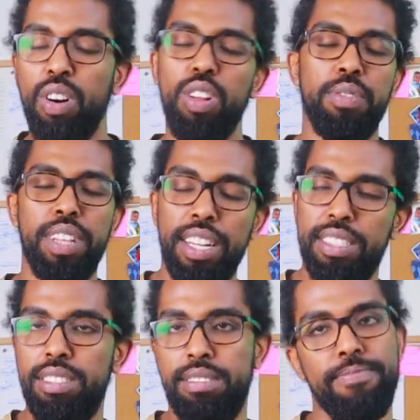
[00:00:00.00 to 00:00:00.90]
all of
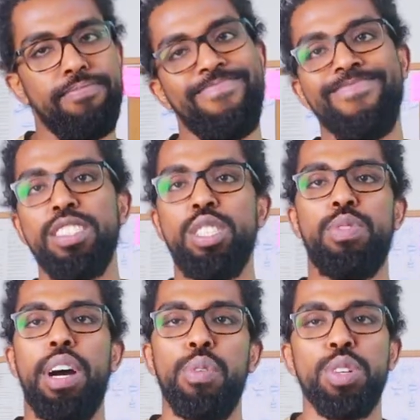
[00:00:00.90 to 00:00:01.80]
that,
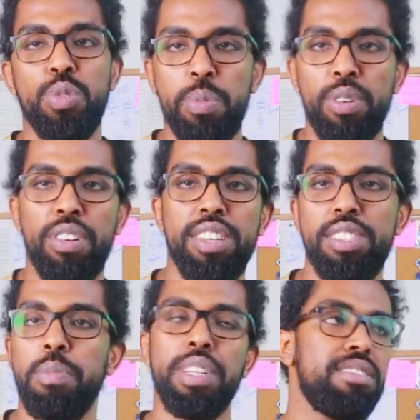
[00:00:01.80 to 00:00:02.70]
if I want to
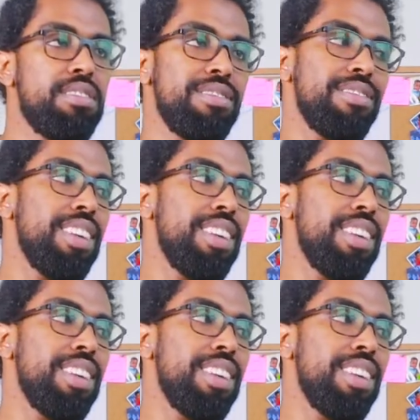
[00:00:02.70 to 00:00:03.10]
progress. But